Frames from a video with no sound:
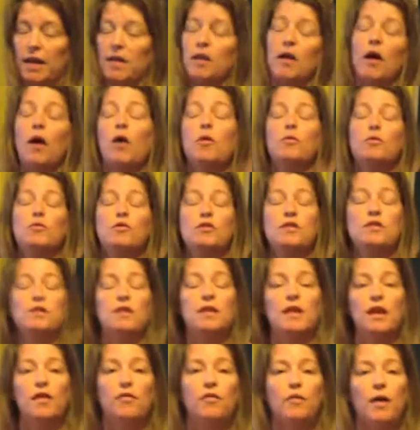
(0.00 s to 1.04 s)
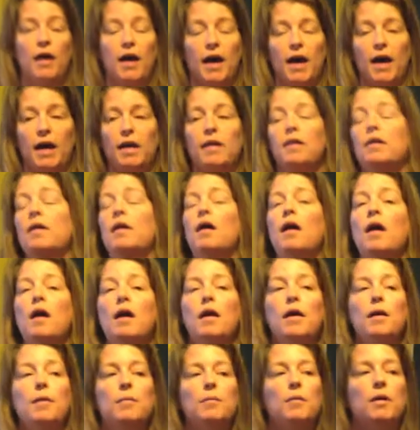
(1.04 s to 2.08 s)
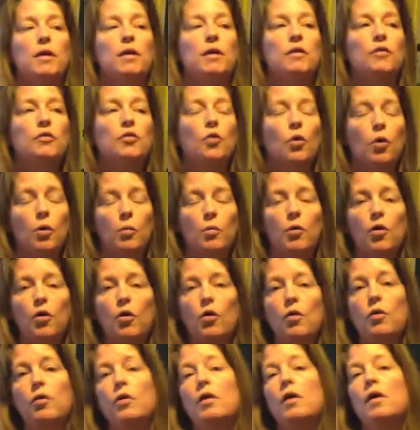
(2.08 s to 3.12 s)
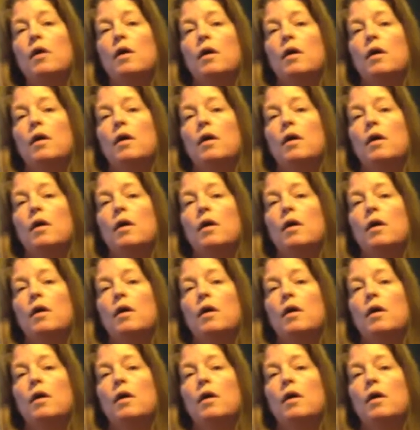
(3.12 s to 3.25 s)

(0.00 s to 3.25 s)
and oh, just an FYI, normal